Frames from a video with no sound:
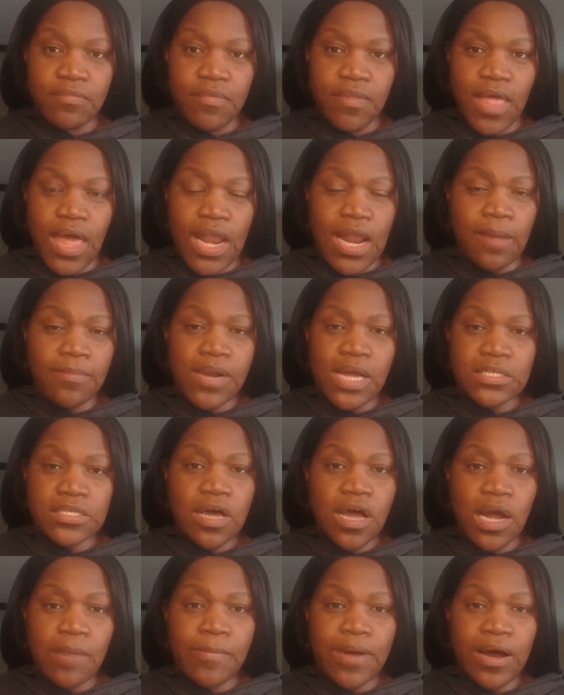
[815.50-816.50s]
And I'm not
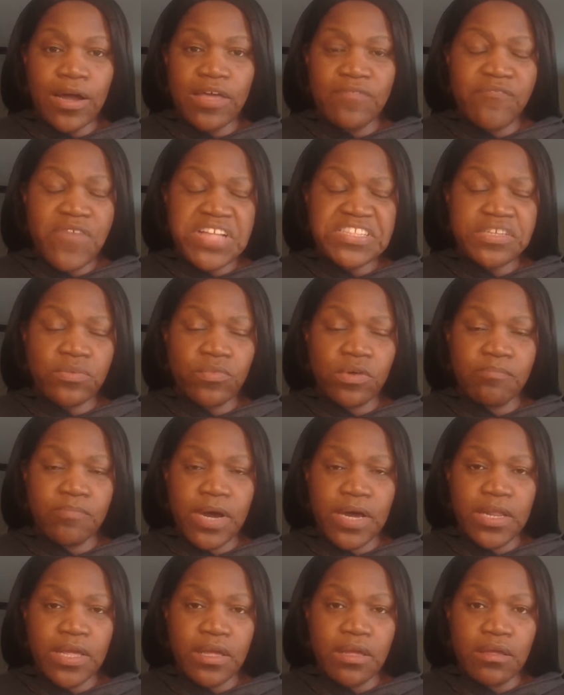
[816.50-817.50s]
talking about investing with
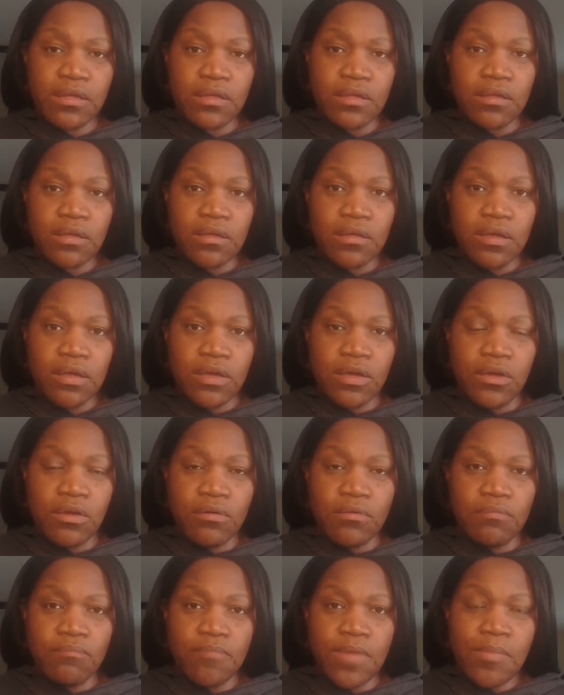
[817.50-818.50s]
money.
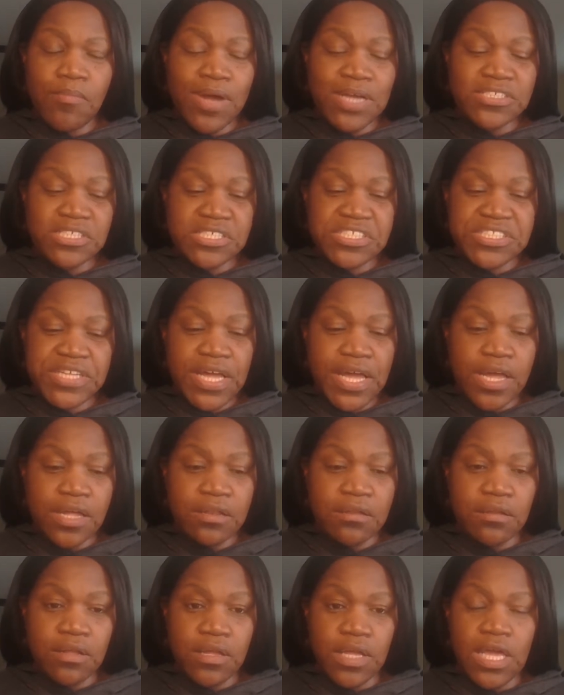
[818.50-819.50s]
Remember, I just
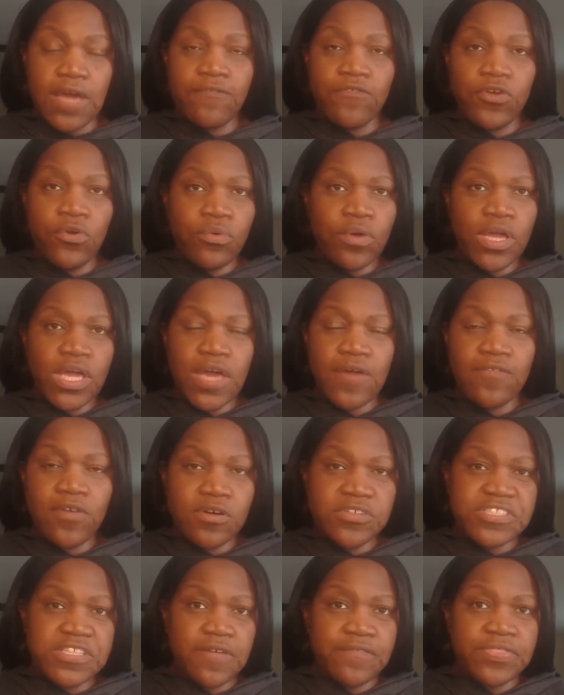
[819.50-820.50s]
said, if you can give
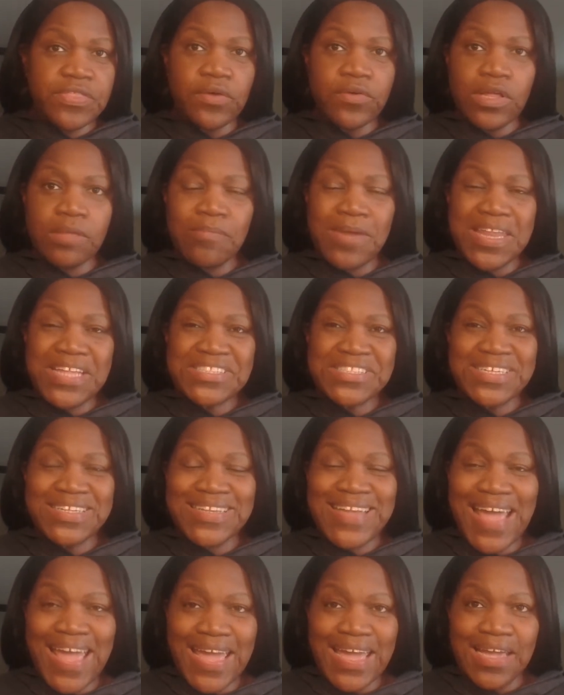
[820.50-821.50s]
yourself 30 minutes a
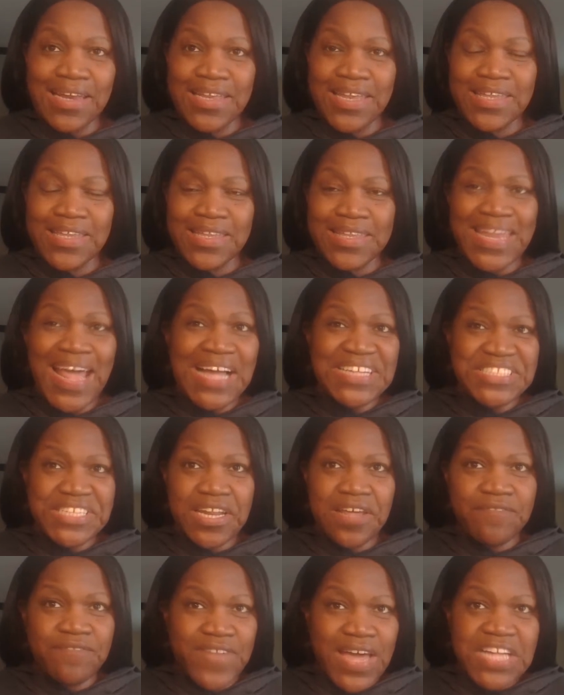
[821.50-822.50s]
day, that's
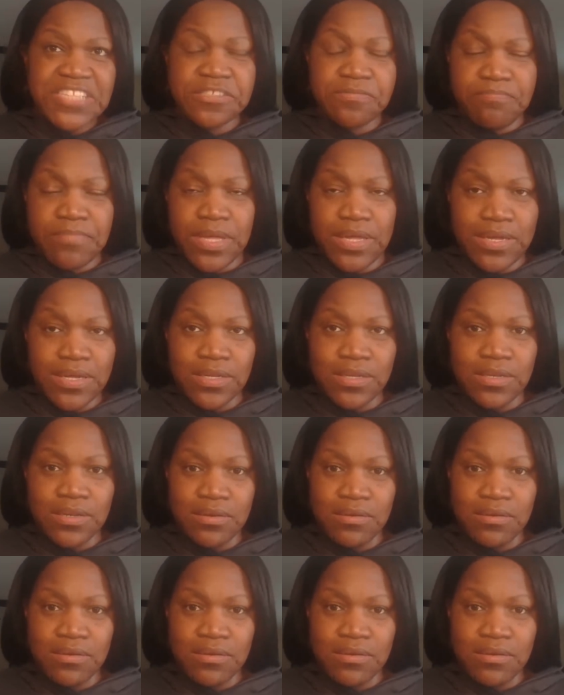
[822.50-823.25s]
an investment.